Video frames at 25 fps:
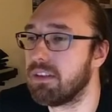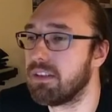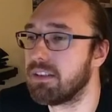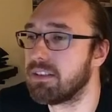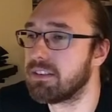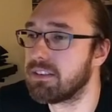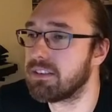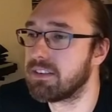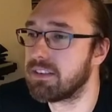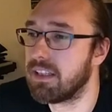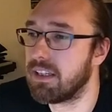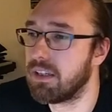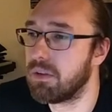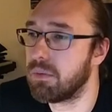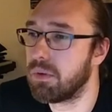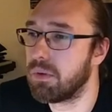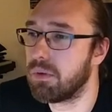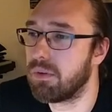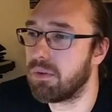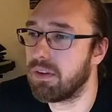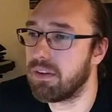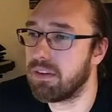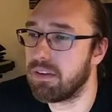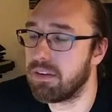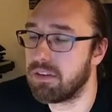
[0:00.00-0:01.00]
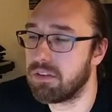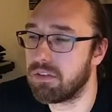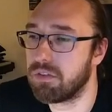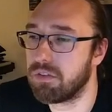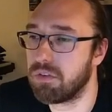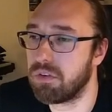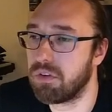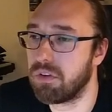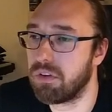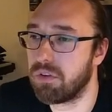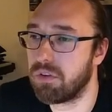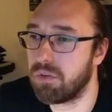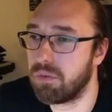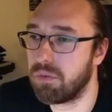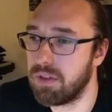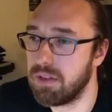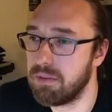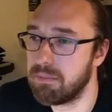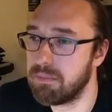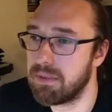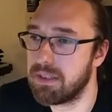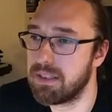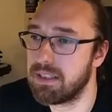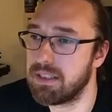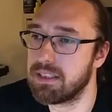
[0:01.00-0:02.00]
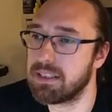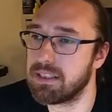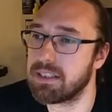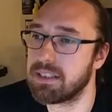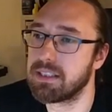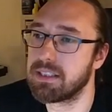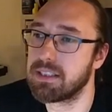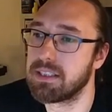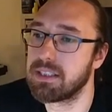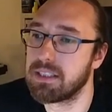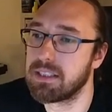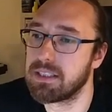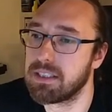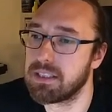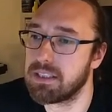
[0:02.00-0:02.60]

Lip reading: let's say we run this for 3 minutes,